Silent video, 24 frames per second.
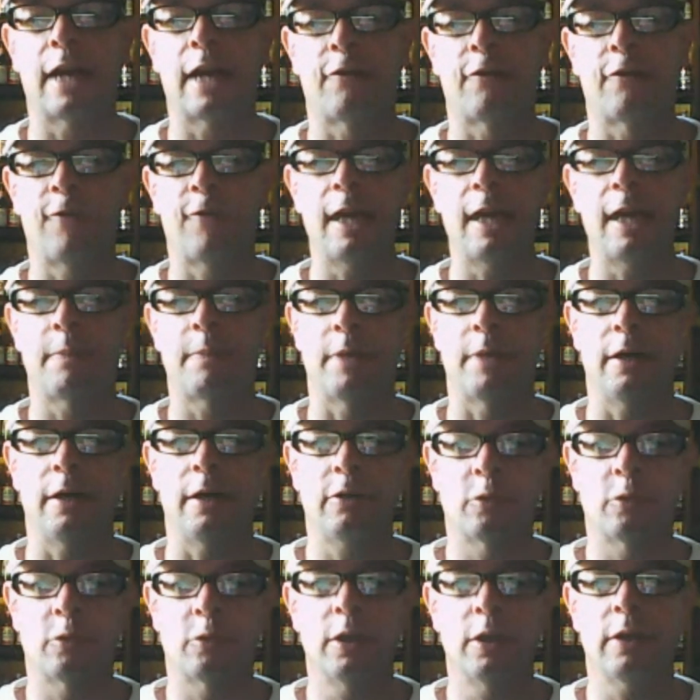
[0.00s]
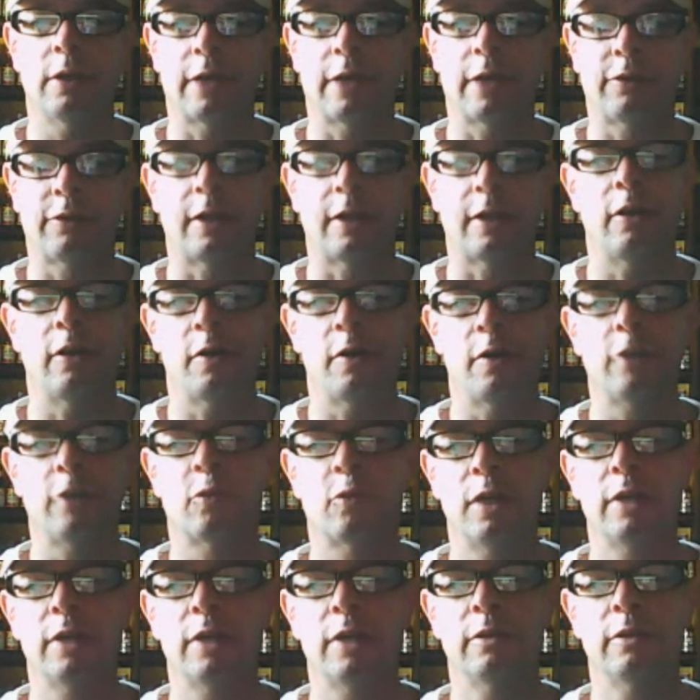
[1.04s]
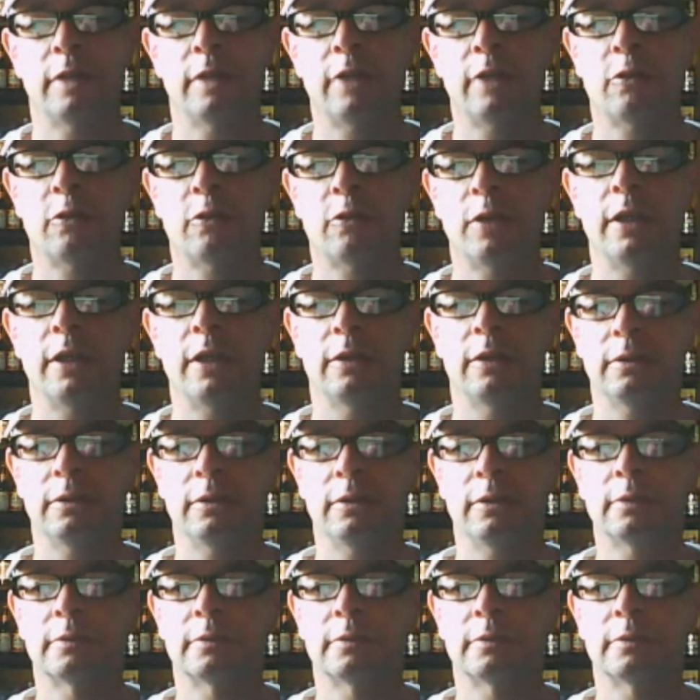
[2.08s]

a fake beer. It's real. I said, "No, it's real. It's real.